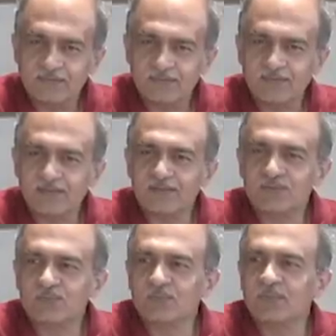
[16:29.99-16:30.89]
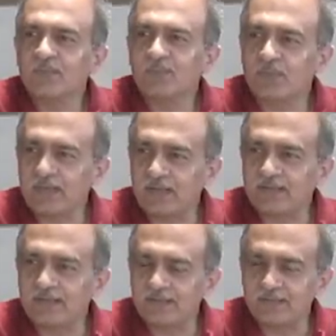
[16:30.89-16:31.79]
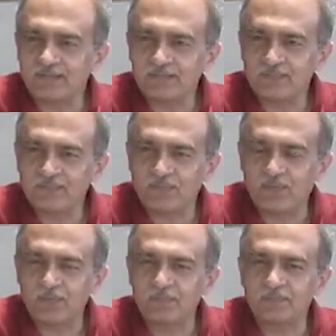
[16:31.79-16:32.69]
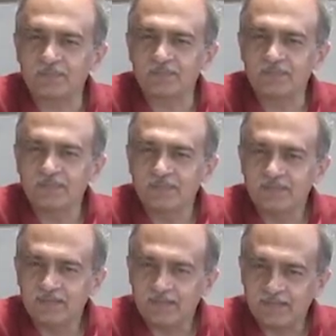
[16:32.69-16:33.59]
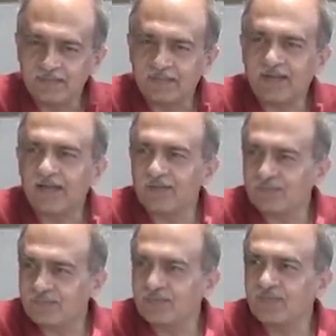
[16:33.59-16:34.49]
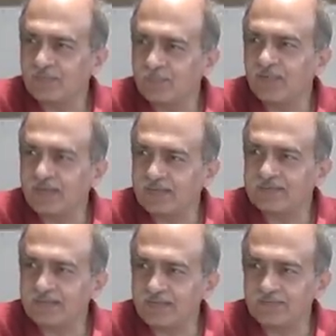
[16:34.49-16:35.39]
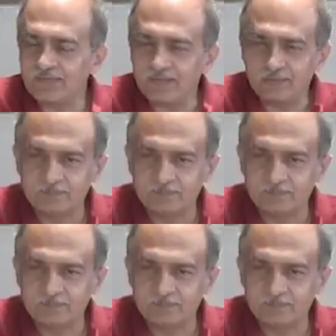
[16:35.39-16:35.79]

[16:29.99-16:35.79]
needs to be protected from any kind of development, etc.